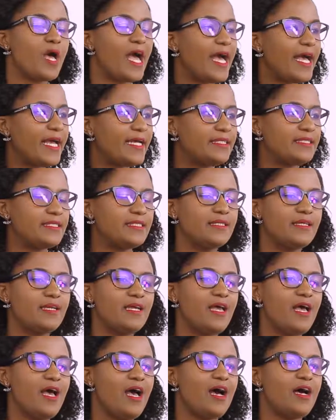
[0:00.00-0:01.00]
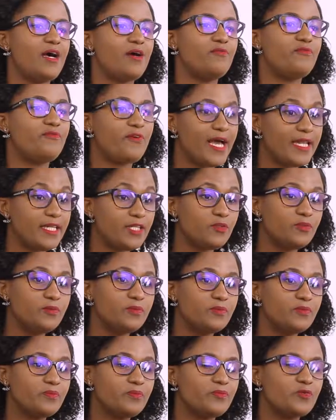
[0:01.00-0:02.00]
add value
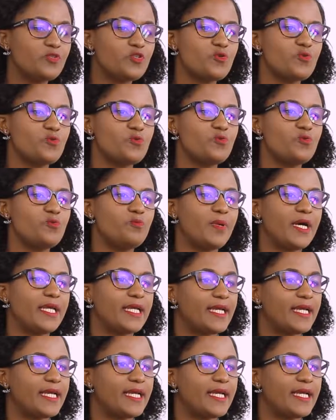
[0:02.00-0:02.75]
to my